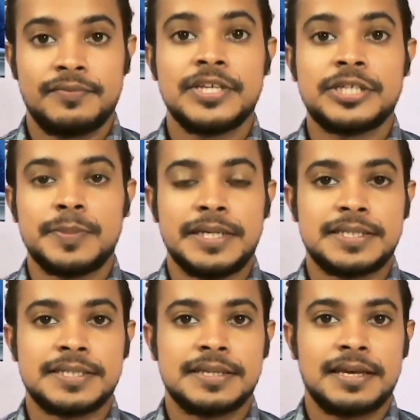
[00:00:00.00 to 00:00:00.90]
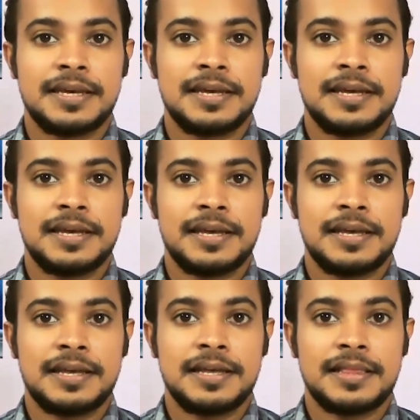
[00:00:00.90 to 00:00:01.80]
which means
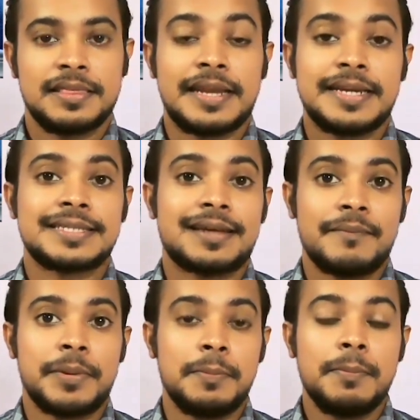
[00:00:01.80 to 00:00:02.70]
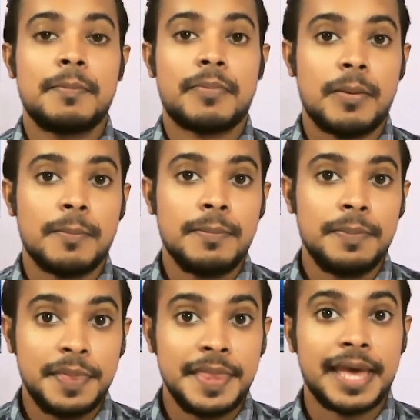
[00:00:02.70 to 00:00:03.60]
that is coming from
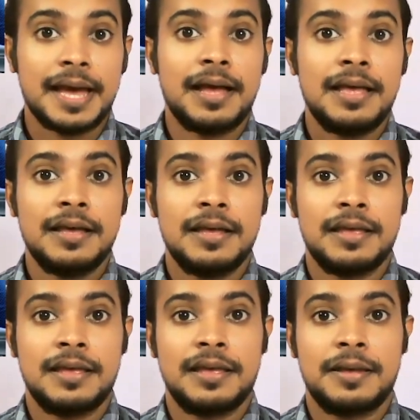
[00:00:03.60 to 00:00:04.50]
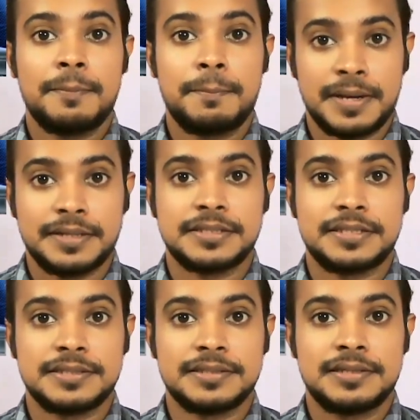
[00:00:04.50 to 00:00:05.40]
their mind,
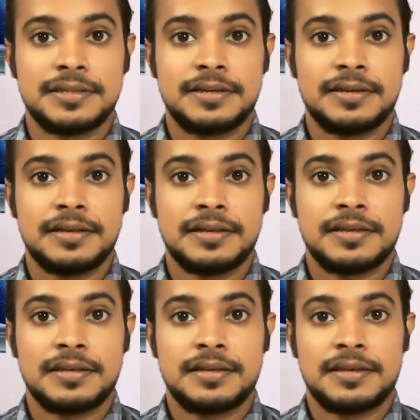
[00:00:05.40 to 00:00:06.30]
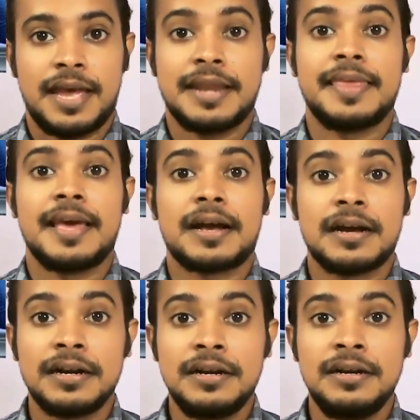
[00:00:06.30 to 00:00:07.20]
and they are
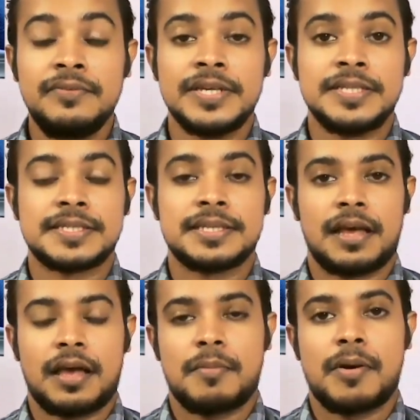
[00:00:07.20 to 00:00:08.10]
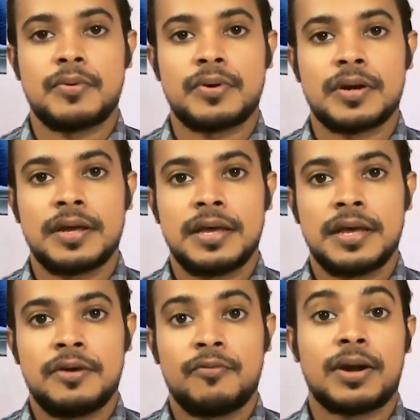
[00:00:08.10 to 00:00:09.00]
convinced about
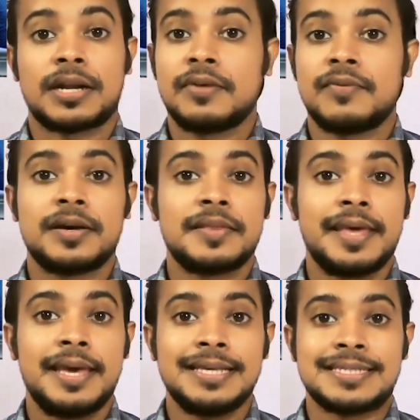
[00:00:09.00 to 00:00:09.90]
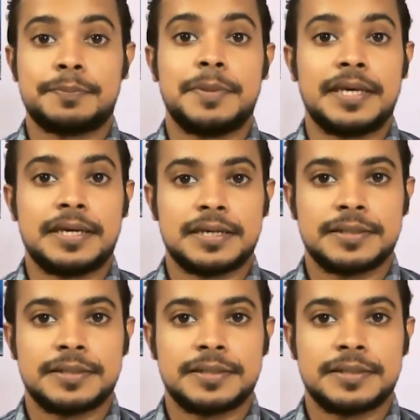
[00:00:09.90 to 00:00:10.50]
whatever they speak.